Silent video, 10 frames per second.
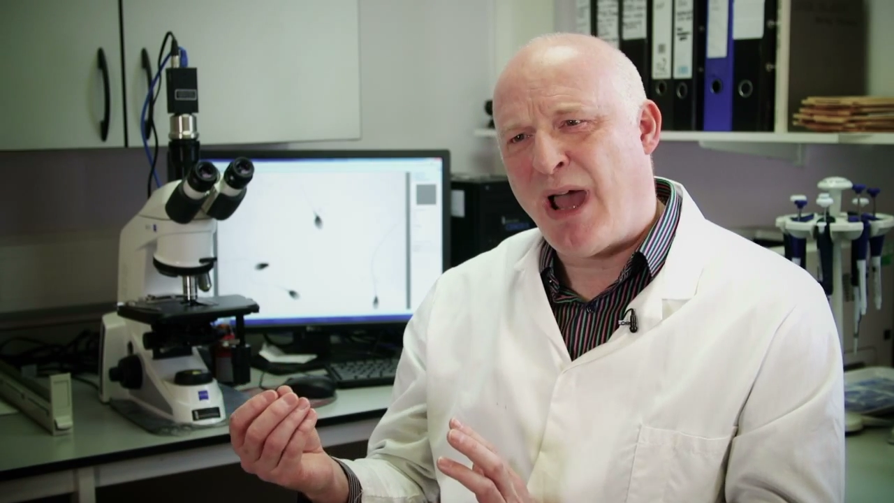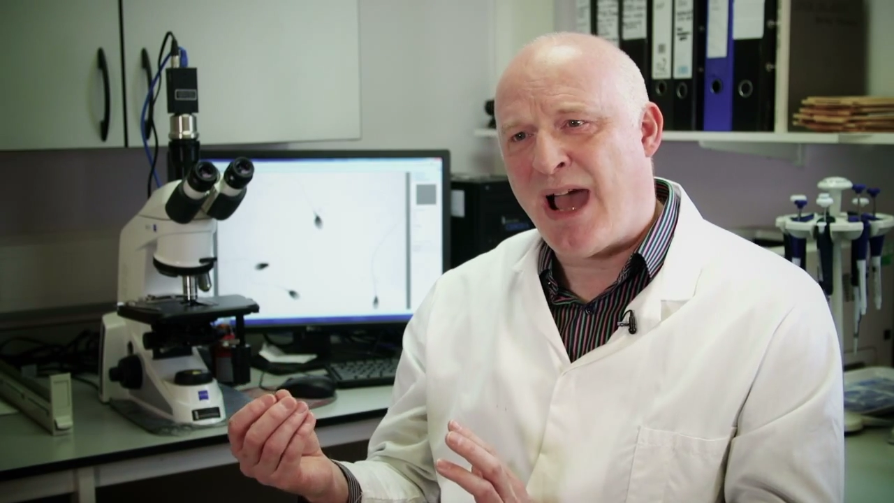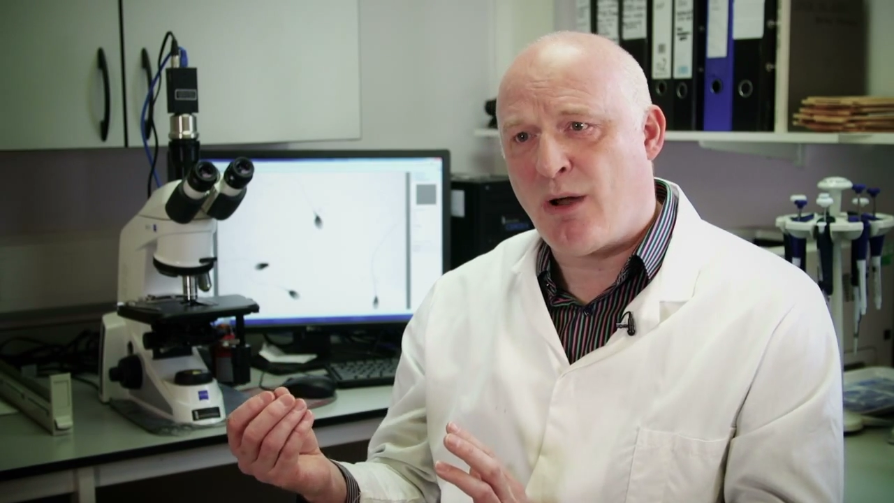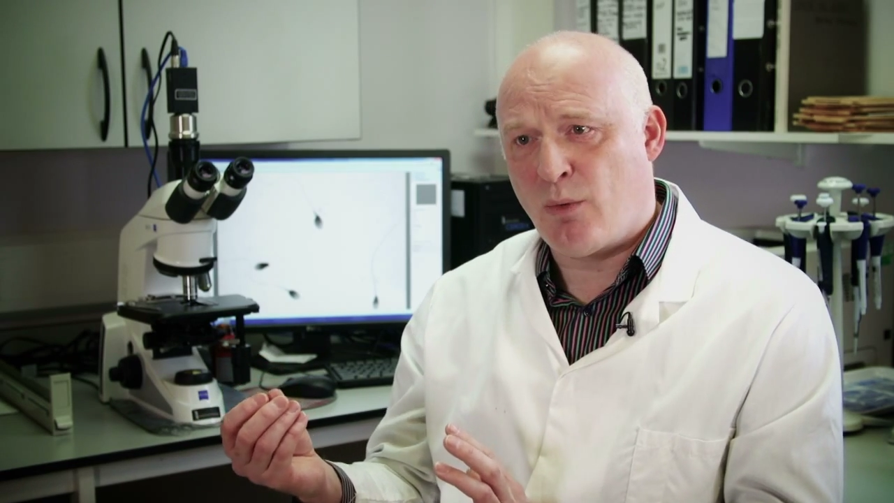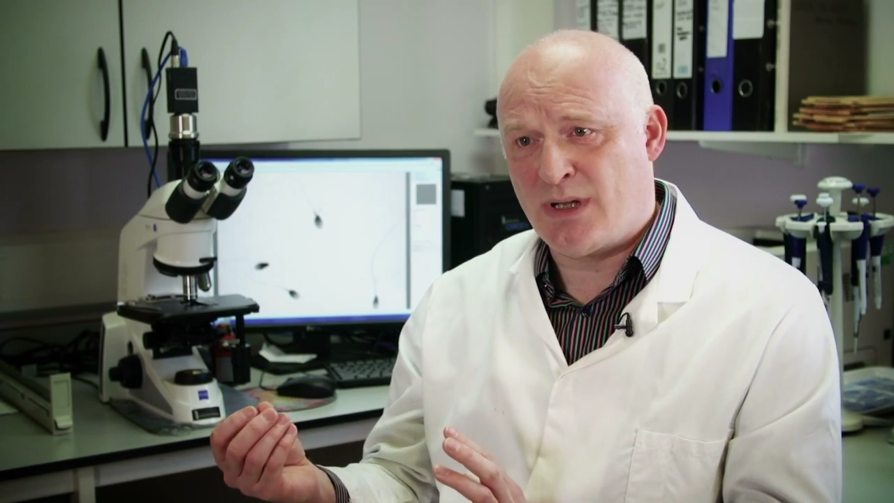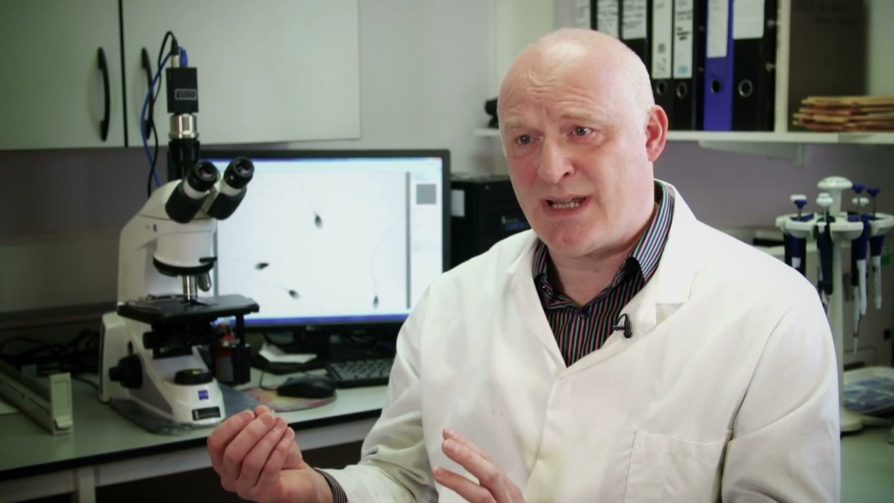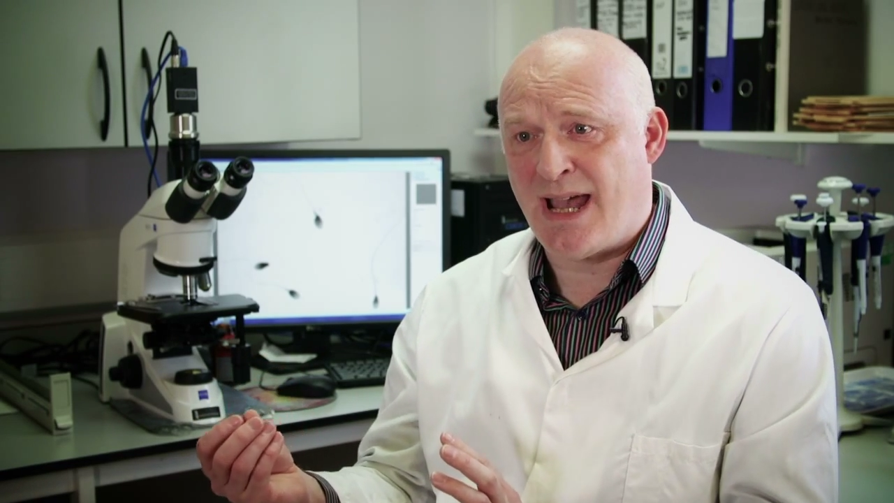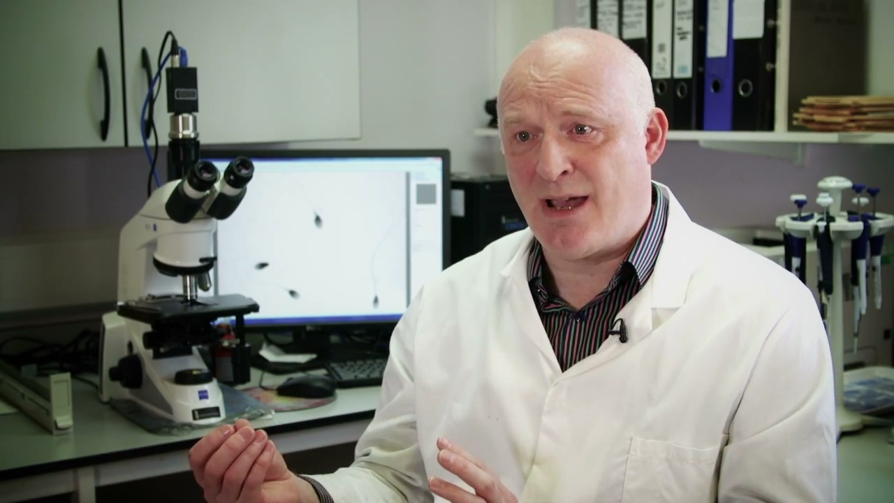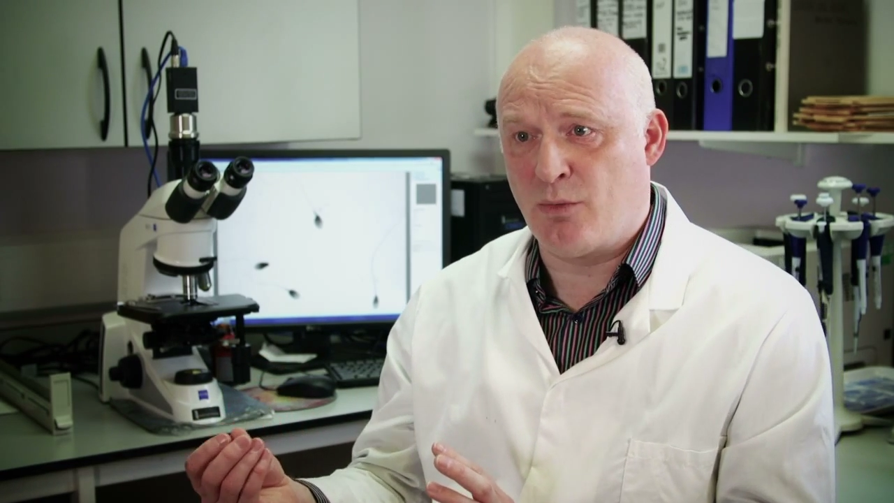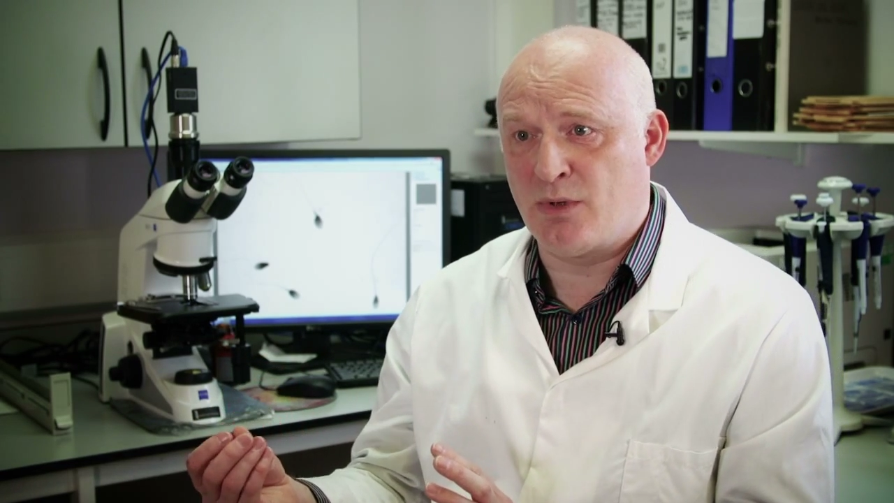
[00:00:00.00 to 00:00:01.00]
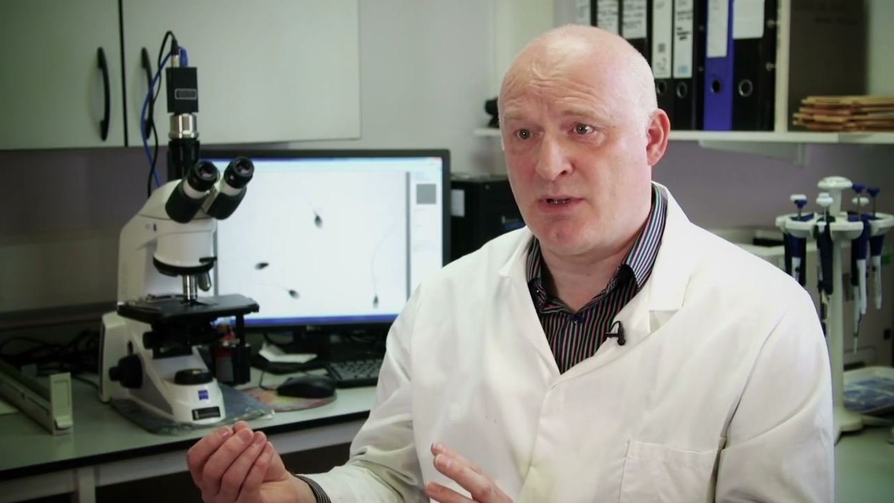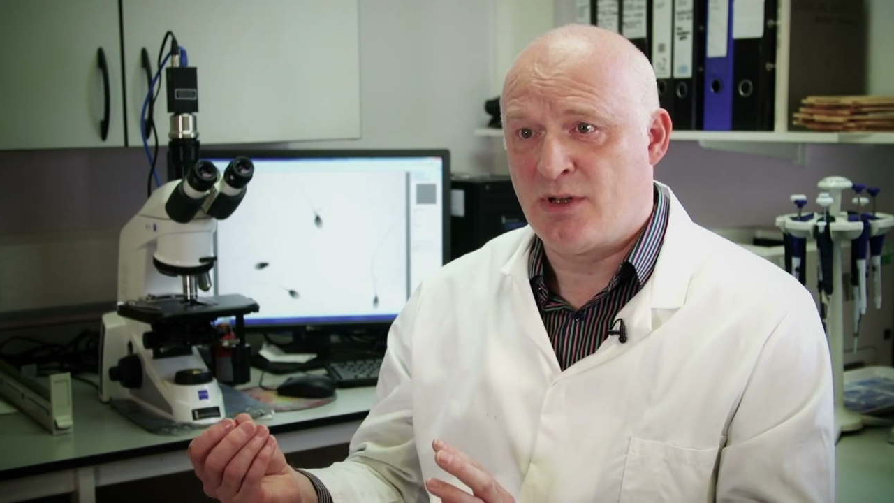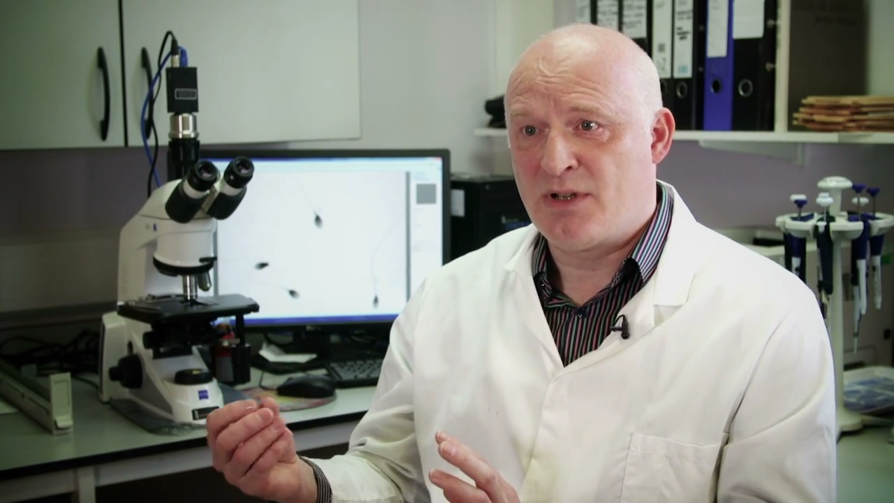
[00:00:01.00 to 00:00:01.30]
power down,